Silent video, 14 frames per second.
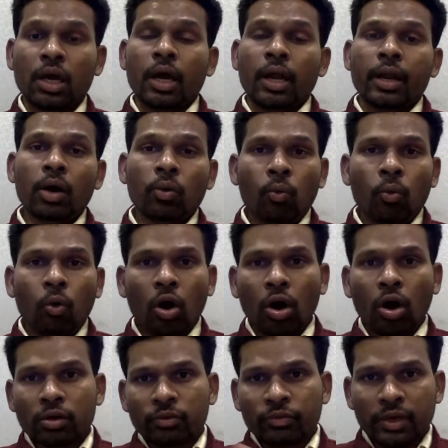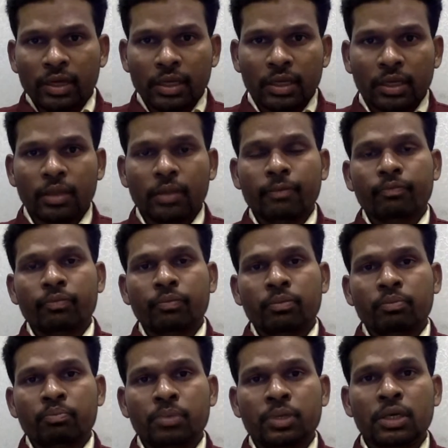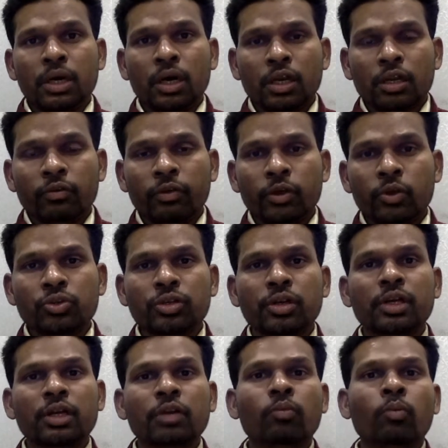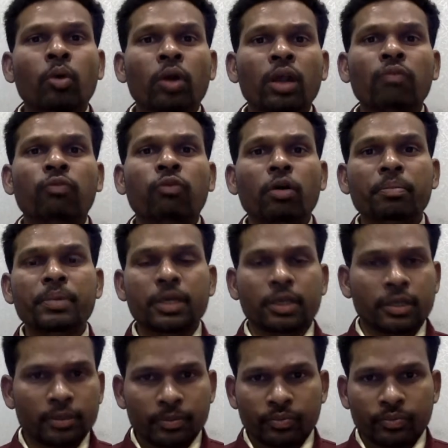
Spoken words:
Now what will be a revenue generating model for me?